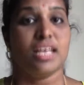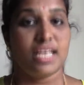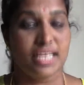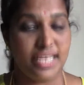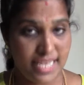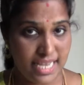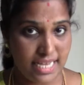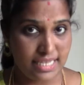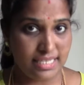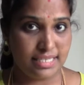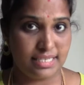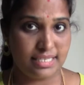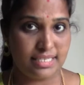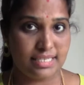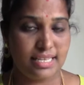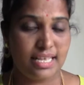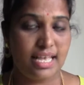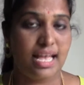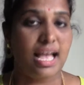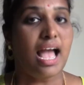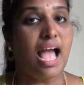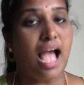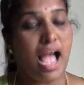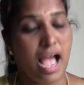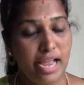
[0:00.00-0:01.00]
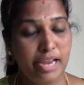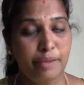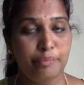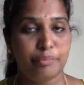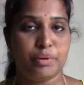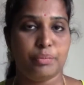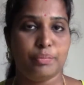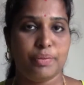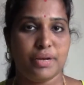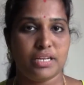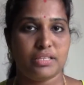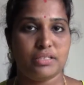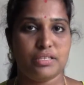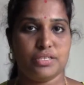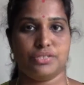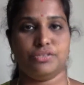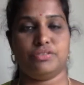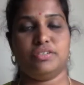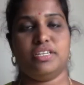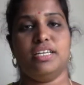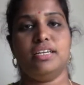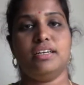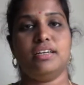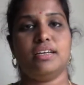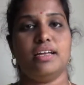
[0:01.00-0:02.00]
Yes, I prepare this
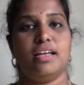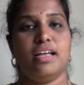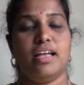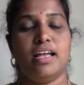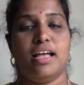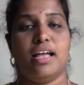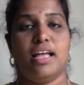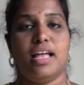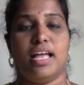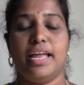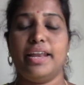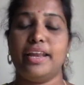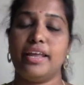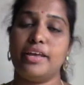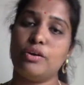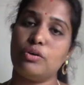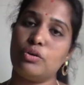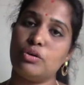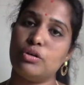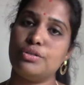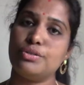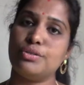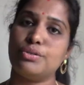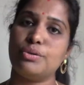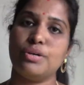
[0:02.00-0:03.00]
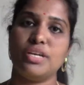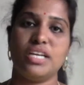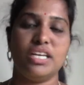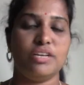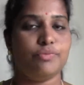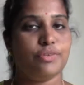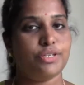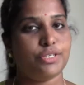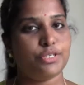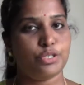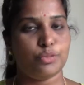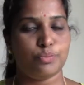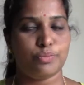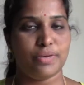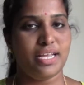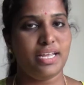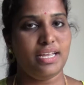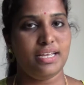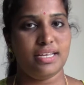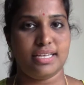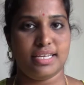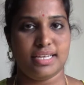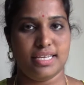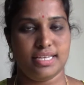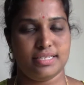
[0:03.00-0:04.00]
drink and I also give it to my
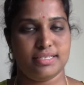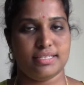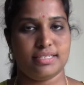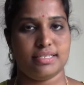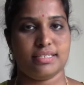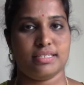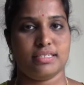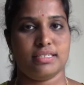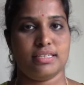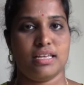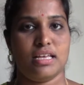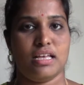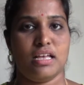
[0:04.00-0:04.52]
kids.